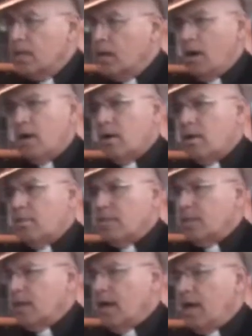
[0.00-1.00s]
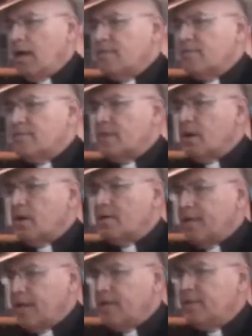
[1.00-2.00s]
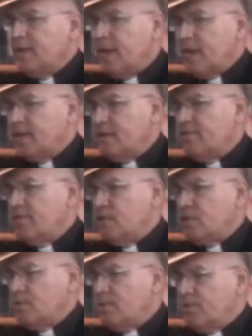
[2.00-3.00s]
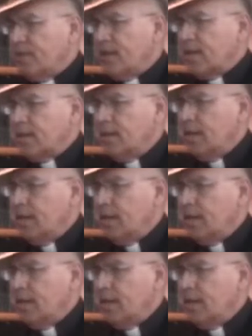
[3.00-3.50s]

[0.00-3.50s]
Our lives, our day-to-day activities reflect